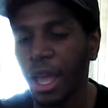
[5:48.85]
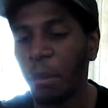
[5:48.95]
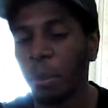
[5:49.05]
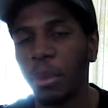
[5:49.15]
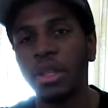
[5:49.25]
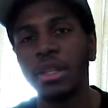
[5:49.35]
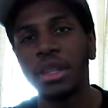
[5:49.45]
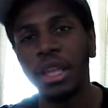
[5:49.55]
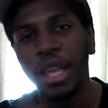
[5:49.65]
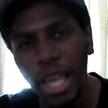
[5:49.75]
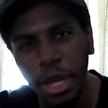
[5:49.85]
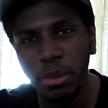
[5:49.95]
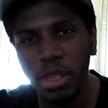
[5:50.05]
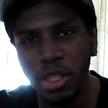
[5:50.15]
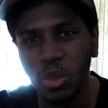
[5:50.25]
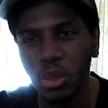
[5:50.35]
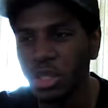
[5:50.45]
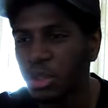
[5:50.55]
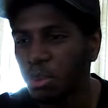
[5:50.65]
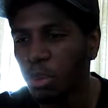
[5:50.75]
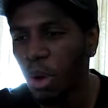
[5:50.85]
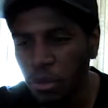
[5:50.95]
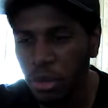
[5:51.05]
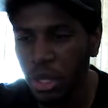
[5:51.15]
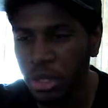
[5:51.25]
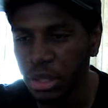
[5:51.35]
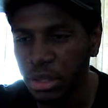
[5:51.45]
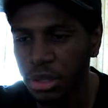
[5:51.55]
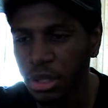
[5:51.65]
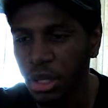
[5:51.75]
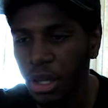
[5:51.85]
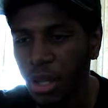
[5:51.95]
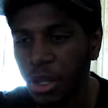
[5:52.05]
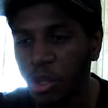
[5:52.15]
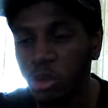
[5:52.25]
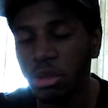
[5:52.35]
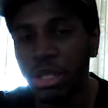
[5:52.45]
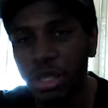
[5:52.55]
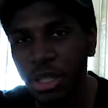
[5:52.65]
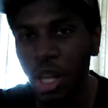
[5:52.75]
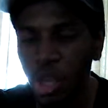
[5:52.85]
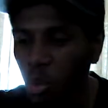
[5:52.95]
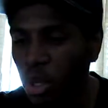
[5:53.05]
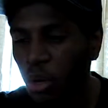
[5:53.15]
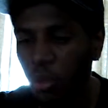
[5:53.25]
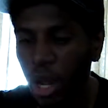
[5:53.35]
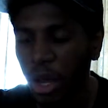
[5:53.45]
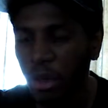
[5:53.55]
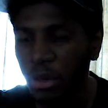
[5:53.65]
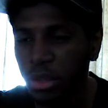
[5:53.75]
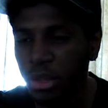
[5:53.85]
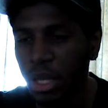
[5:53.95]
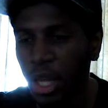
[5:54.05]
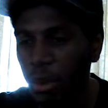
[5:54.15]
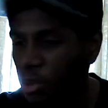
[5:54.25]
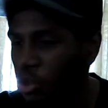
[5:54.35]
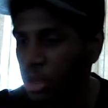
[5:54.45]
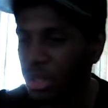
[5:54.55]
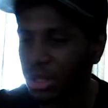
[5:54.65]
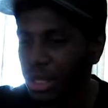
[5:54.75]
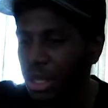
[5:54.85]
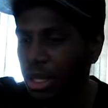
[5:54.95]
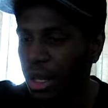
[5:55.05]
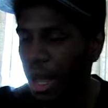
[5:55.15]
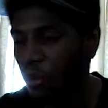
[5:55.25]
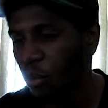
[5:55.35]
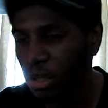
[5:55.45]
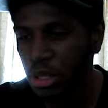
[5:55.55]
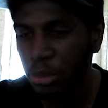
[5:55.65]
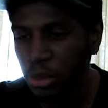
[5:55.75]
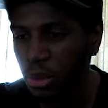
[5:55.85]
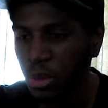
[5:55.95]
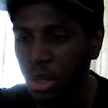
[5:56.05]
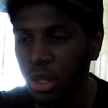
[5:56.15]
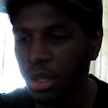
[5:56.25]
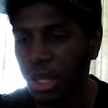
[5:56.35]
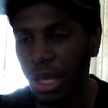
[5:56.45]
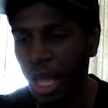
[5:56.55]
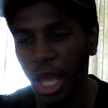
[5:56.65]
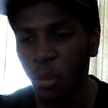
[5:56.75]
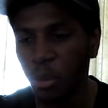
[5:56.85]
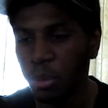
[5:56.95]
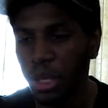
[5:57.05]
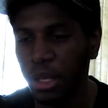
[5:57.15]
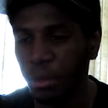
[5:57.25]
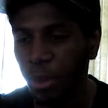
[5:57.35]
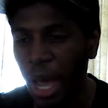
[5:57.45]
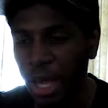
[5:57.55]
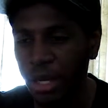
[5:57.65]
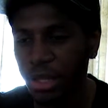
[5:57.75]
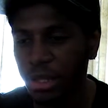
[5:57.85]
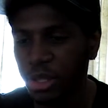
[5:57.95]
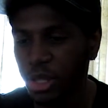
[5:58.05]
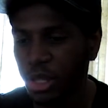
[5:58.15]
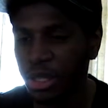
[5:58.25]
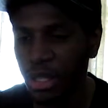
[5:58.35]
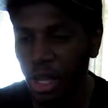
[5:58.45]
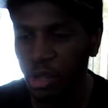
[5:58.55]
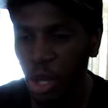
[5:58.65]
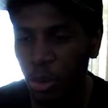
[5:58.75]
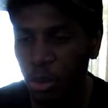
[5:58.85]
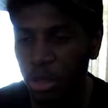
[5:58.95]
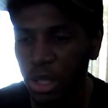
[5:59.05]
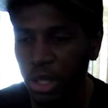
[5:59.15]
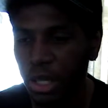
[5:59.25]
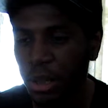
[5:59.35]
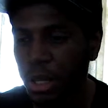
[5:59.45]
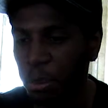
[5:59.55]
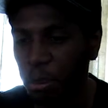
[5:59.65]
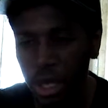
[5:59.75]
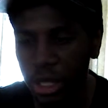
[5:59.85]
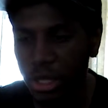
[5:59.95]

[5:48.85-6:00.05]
but the game disc was in perfect condition. Usually it's the other way around. The chemistry is the reciprocal. The game would be in bad condition and the soundtrack would be mid